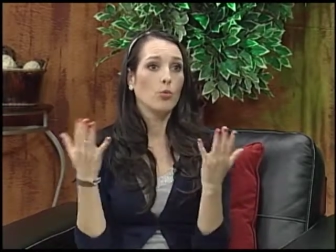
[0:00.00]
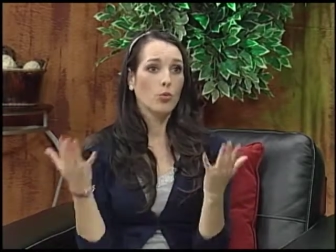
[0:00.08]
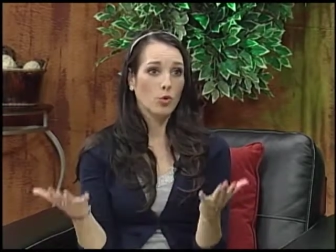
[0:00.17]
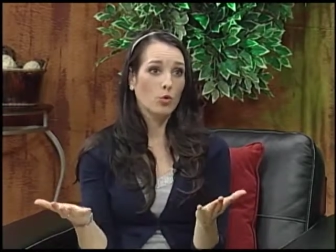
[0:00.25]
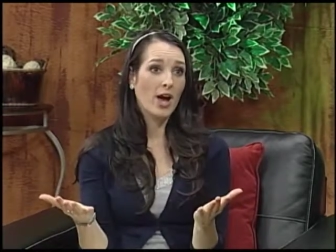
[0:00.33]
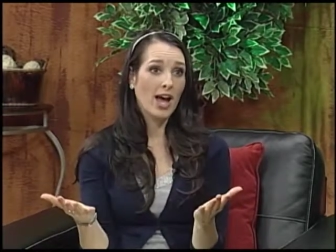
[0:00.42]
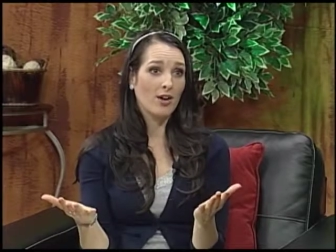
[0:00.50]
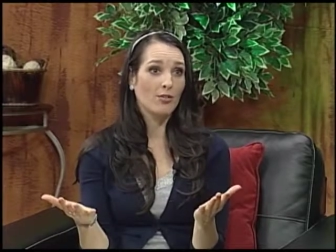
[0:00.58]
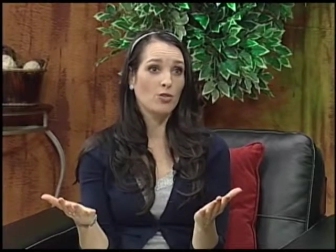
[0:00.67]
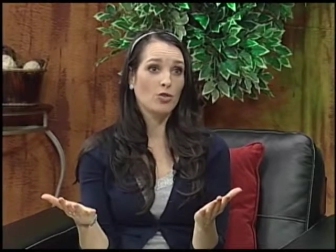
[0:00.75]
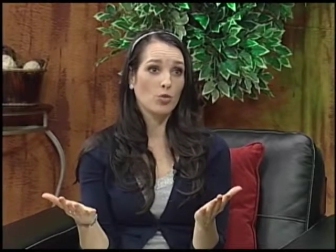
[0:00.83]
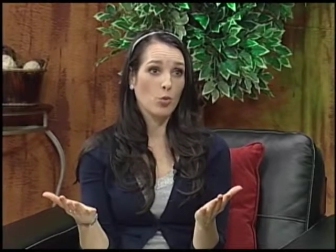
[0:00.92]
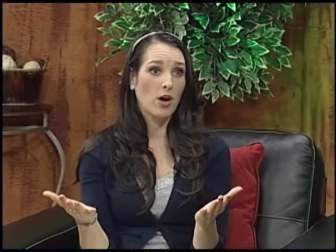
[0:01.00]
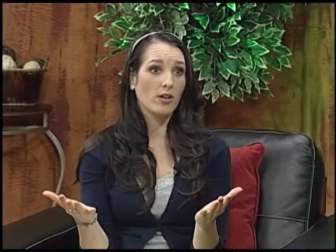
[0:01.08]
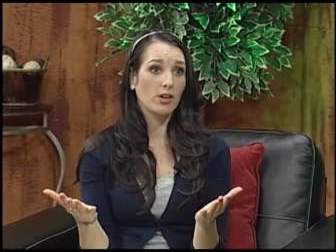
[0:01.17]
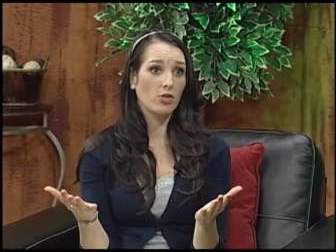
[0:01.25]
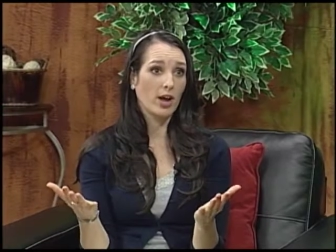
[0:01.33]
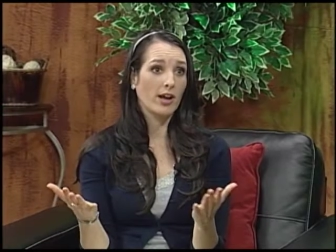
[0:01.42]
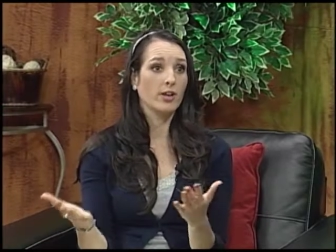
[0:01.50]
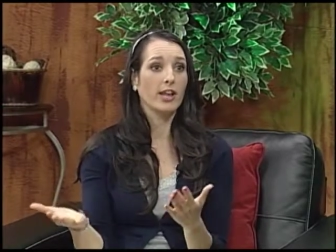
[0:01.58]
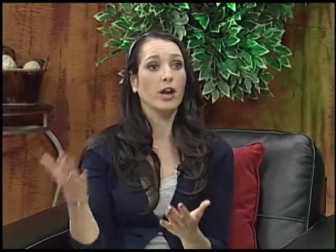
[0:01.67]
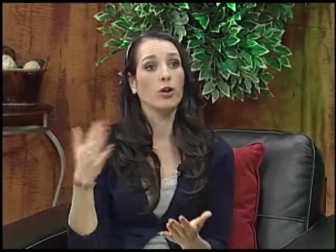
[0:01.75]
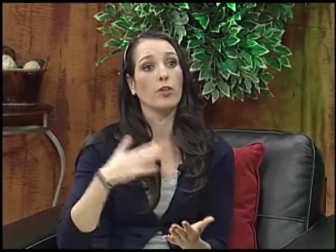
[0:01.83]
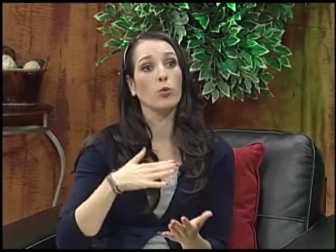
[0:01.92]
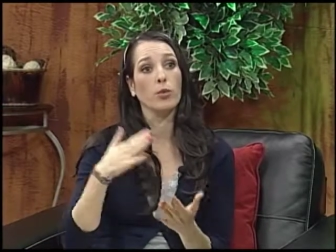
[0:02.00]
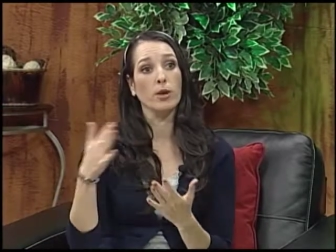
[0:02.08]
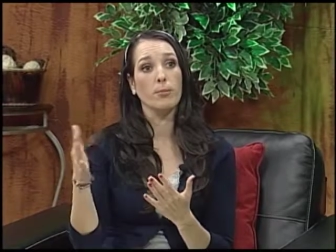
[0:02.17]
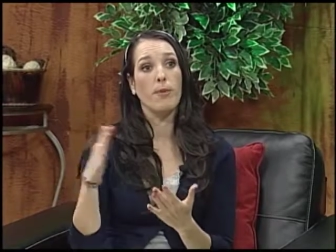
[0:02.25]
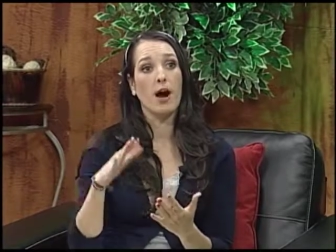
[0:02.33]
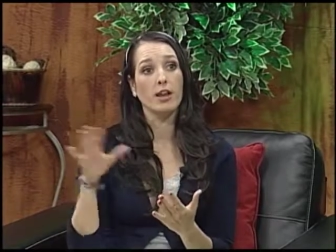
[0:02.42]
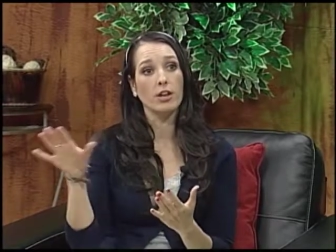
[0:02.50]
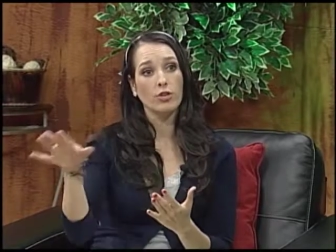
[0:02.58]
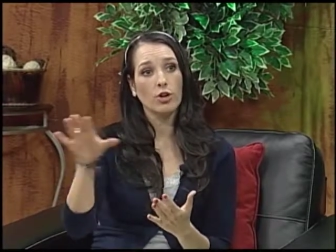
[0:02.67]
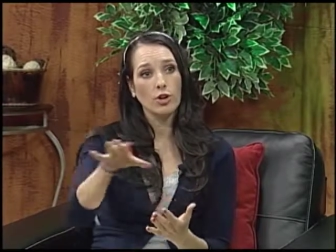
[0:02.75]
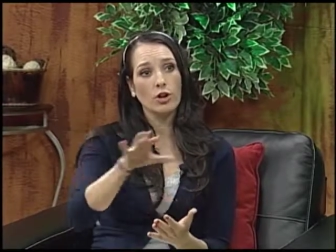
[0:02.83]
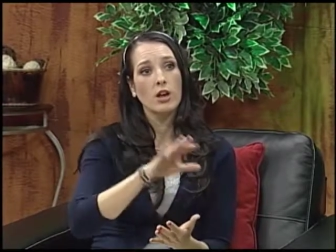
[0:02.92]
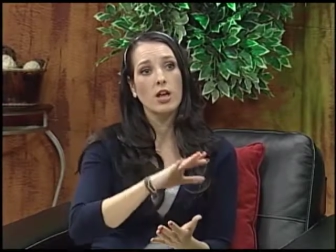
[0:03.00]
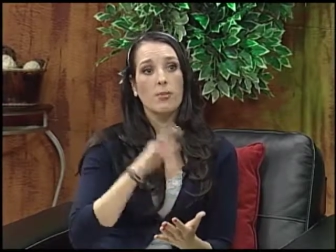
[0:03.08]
who have quality child care that we monitor